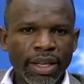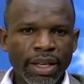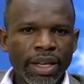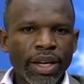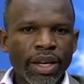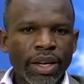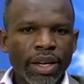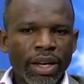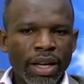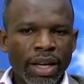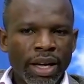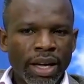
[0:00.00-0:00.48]

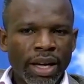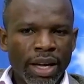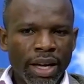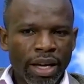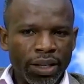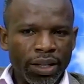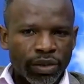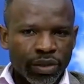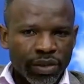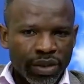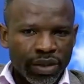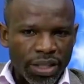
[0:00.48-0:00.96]

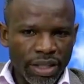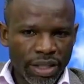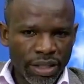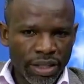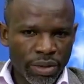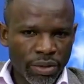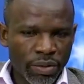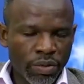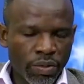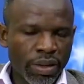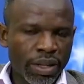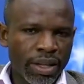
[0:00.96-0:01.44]
to
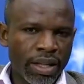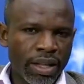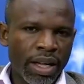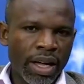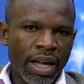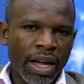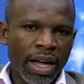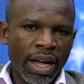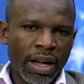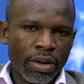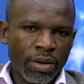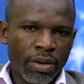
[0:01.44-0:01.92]
deal with
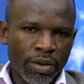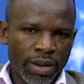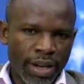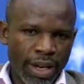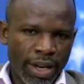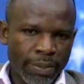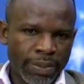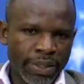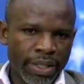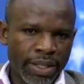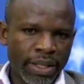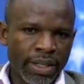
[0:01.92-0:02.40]

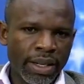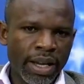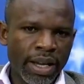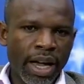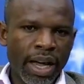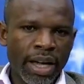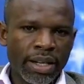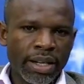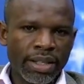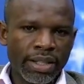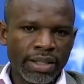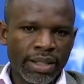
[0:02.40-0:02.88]
corruption
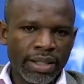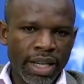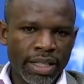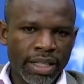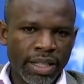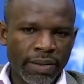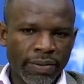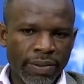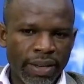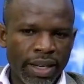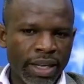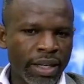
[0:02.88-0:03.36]

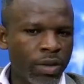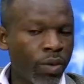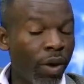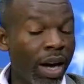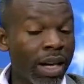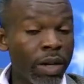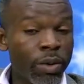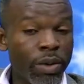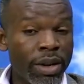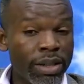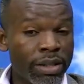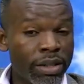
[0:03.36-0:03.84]
decisively. And
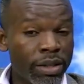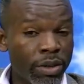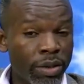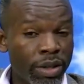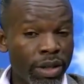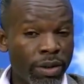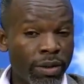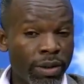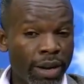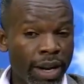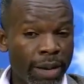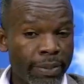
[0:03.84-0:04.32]
one way to deal with the
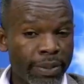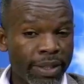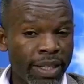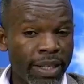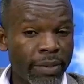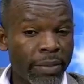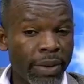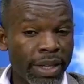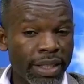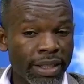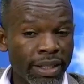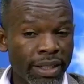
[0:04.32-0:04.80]
corruption,
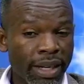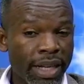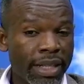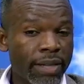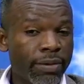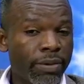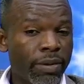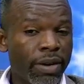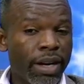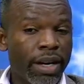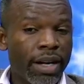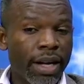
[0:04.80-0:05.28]
particularly in the
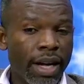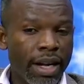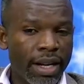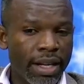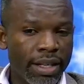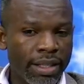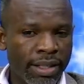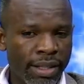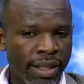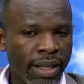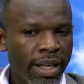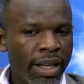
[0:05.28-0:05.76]
foreign
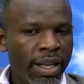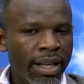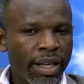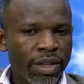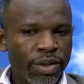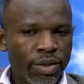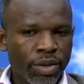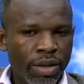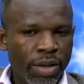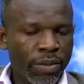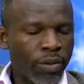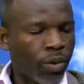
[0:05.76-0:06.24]
currency, is
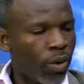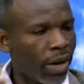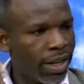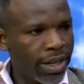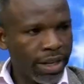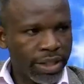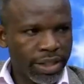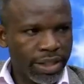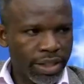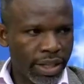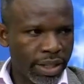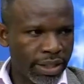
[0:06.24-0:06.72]
to have one
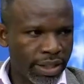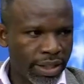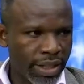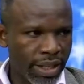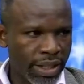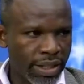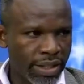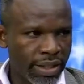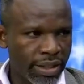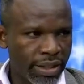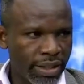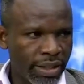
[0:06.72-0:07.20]
exchange
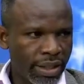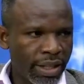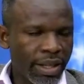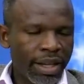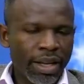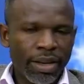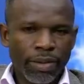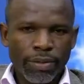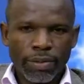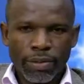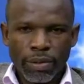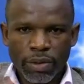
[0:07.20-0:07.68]
rate.
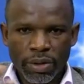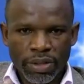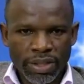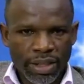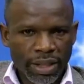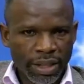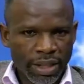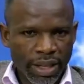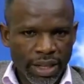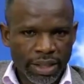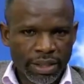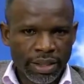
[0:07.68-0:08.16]
Floating
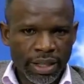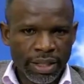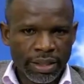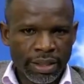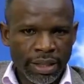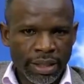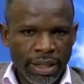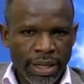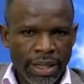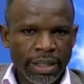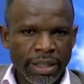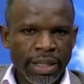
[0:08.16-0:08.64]
the exchange
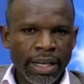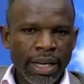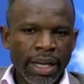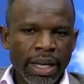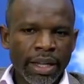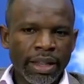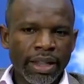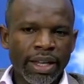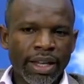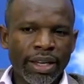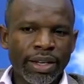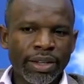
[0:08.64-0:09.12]
rate,
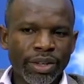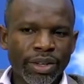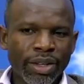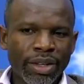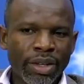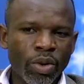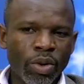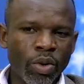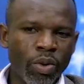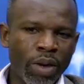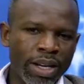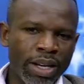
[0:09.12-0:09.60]
then
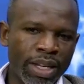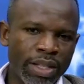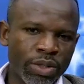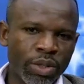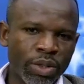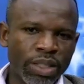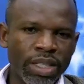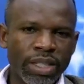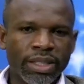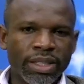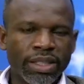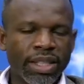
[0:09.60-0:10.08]
no one has got
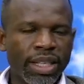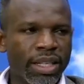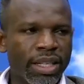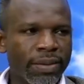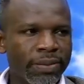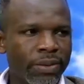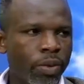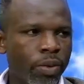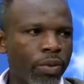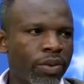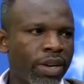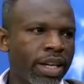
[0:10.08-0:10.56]
incentives
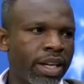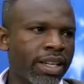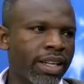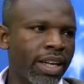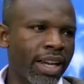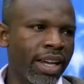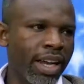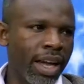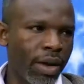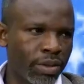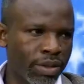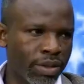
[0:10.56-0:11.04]
of running
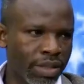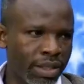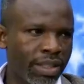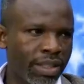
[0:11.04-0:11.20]
around